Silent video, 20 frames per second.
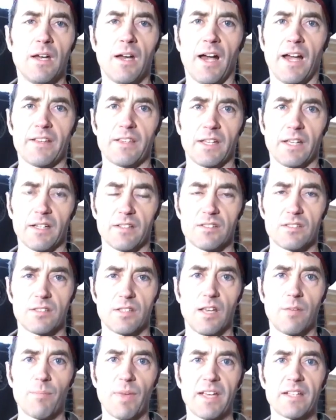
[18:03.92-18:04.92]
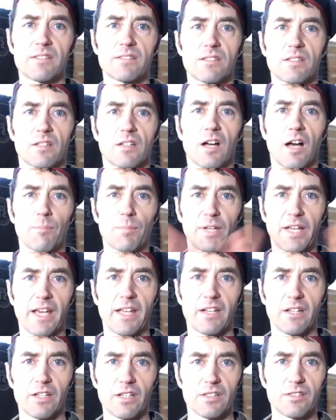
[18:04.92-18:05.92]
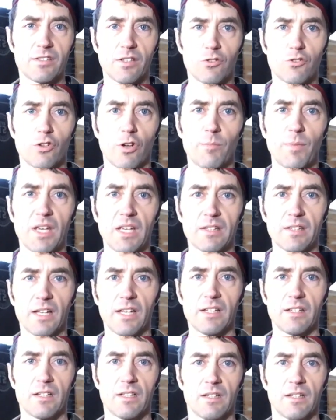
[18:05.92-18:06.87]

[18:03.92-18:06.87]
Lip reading: I think it makes complicatedness and trimming that